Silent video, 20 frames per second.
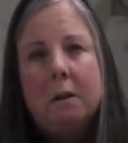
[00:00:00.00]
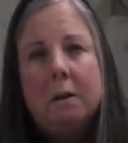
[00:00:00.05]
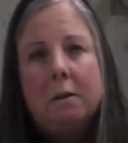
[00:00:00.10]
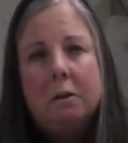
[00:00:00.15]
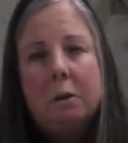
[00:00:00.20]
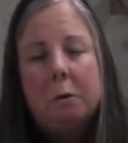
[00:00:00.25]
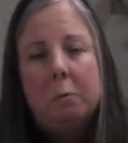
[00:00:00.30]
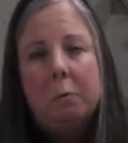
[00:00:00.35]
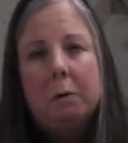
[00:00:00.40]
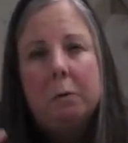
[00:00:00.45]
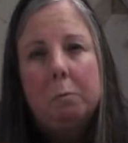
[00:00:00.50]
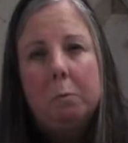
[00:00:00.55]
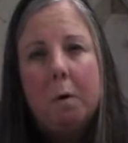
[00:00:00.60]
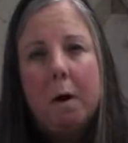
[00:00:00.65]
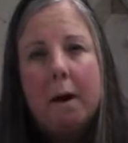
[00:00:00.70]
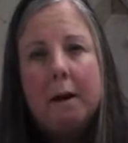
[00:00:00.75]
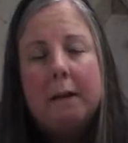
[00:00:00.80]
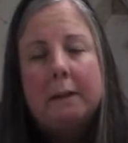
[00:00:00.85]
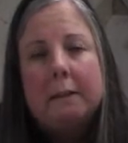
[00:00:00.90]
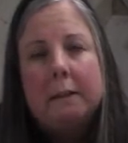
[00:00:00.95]
So we
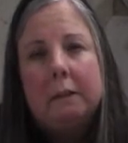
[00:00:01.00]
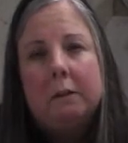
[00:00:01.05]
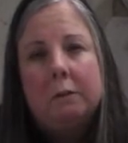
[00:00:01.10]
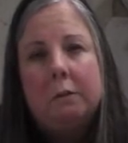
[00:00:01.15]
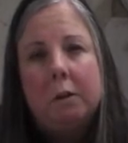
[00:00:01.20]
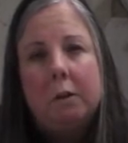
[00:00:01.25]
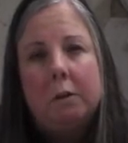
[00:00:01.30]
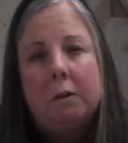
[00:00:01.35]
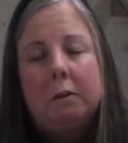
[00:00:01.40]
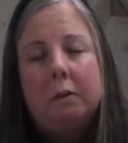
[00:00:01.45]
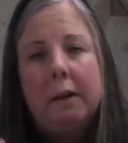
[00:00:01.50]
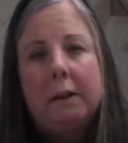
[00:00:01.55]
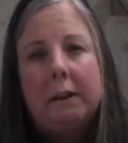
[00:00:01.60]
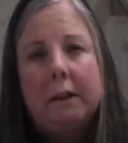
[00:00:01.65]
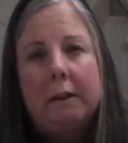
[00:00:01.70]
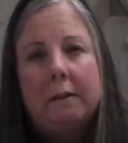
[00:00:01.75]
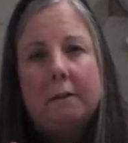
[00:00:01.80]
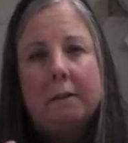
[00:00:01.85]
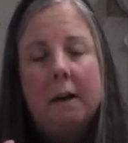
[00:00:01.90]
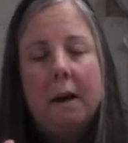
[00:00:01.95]
want it to look like
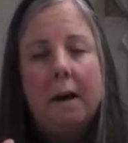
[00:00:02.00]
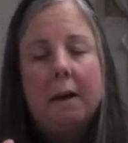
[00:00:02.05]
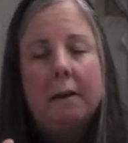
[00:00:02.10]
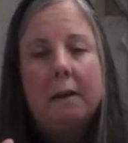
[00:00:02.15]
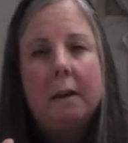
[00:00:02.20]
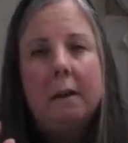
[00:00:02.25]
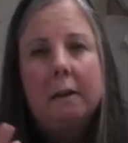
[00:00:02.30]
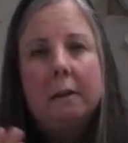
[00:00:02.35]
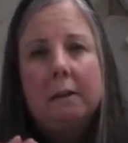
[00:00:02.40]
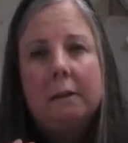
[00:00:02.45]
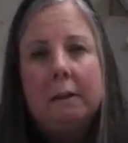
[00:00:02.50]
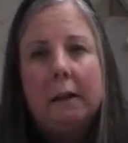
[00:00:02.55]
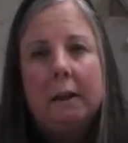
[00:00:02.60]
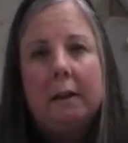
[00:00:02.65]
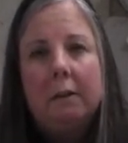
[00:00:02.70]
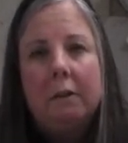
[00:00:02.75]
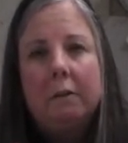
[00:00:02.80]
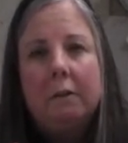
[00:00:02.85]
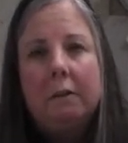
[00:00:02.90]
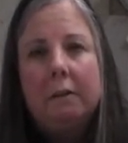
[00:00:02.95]
it's got
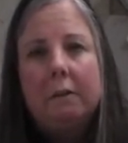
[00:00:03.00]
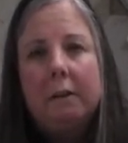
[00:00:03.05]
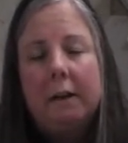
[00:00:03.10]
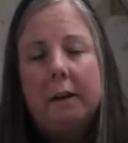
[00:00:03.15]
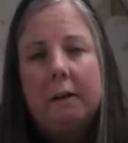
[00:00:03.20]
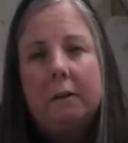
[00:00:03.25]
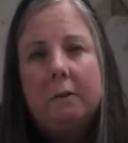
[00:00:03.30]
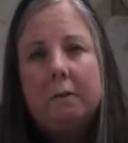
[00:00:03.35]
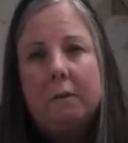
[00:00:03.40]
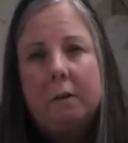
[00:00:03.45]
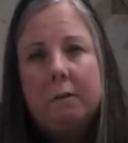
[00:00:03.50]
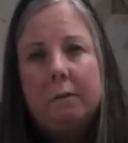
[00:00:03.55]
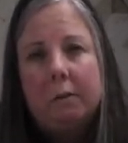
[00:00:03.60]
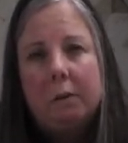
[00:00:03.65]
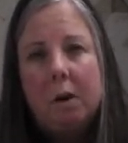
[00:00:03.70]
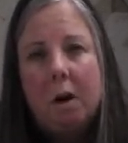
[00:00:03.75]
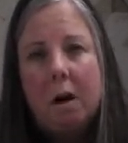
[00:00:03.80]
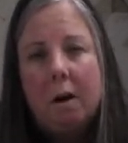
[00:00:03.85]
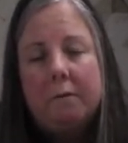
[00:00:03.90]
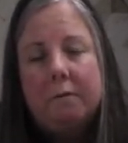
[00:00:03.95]
layers and layers of
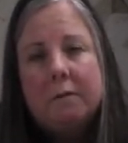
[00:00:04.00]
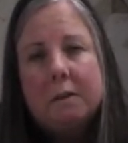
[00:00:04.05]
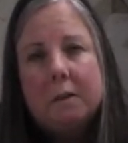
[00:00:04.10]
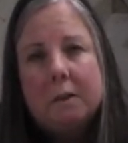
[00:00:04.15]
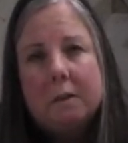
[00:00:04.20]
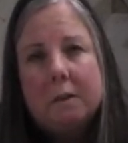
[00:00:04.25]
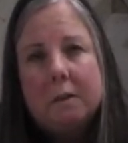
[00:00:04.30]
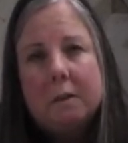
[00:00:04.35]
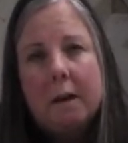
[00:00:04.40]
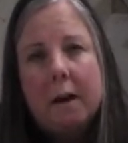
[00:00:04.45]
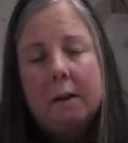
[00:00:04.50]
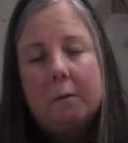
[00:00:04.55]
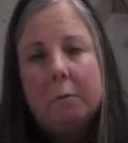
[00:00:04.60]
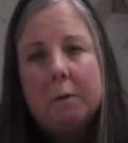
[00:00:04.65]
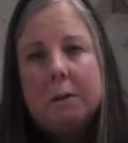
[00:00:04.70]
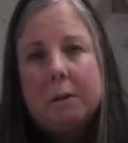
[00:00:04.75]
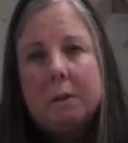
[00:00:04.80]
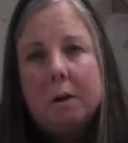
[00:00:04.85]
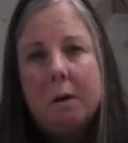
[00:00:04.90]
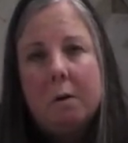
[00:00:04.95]
loft inside.
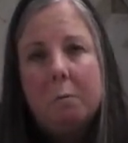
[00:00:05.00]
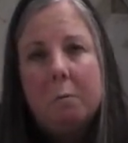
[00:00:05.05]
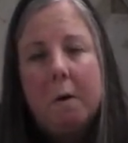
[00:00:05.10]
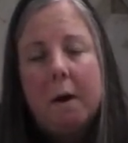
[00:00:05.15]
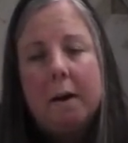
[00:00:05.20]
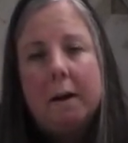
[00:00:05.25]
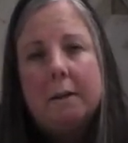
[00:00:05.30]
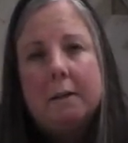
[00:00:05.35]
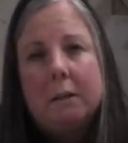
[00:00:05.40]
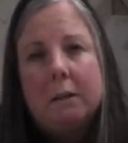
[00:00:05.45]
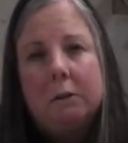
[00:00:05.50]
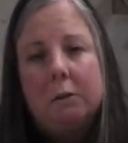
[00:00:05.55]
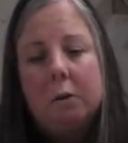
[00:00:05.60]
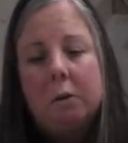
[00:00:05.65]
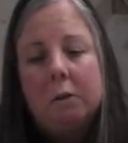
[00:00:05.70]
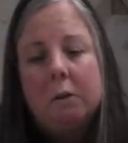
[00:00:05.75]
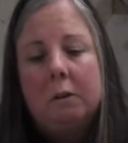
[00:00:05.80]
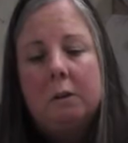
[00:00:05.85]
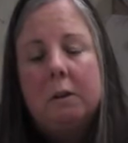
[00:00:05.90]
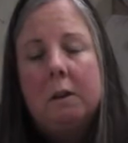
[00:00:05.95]
We don't want it to
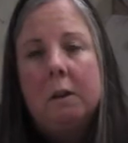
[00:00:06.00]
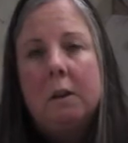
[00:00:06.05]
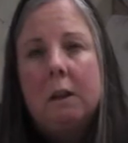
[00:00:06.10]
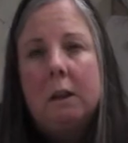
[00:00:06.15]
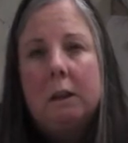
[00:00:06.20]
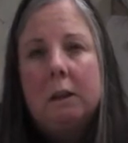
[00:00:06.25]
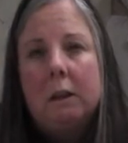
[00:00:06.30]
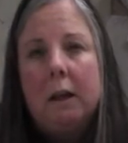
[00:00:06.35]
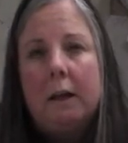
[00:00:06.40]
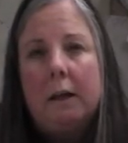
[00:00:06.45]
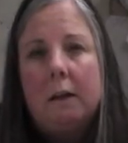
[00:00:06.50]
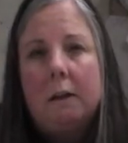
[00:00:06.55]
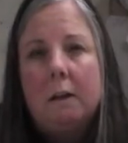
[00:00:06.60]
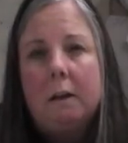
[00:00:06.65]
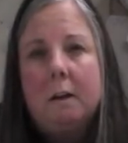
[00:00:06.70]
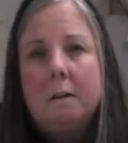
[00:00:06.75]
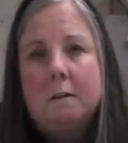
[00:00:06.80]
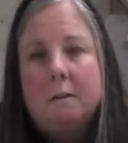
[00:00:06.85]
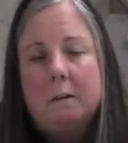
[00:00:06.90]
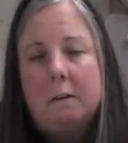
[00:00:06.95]
look like
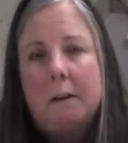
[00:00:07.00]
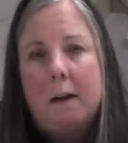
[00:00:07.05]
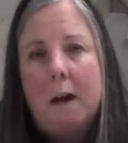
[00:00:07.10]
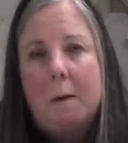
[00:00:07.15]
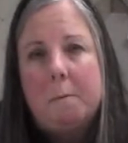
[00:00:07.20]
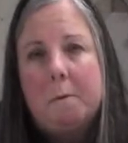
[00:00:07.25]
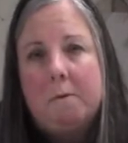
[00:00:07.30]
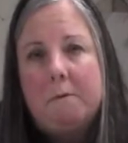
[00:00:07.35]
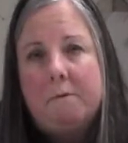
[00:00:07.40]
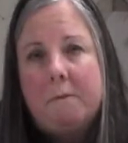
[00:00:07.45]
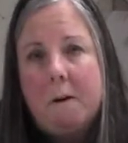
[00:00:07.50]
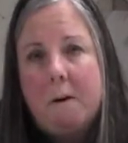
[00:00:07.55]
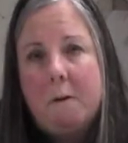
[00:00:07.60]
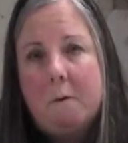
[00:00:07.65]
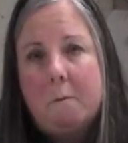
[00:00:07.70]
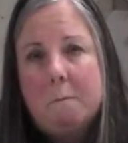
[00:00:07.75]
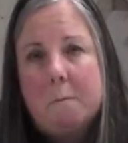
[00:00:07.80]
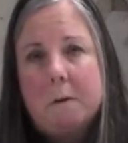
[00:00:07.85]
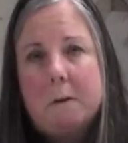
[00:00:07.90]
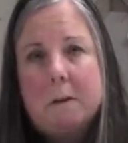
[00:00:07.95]
a slab of
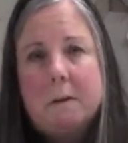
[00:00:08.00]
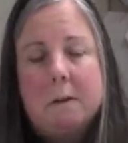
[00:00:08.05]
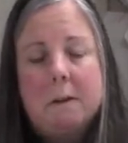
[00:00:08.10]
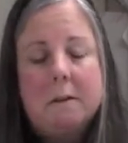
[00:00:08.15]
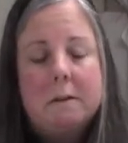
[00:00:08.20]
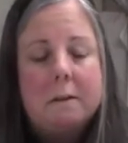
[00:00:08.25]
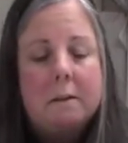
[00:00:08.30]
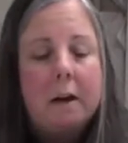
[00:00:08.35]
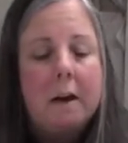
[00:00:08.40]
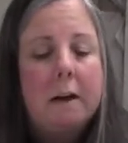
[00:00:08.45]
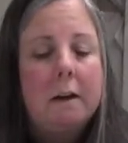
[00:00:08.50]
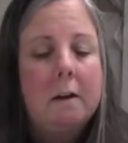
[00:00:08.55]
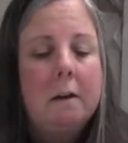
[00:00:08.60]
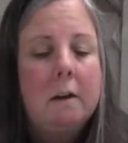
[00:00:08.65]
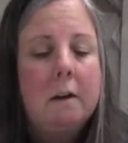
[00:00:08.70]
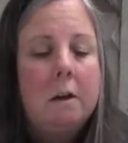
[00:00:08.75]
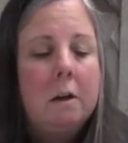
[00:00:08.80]
foam is inside.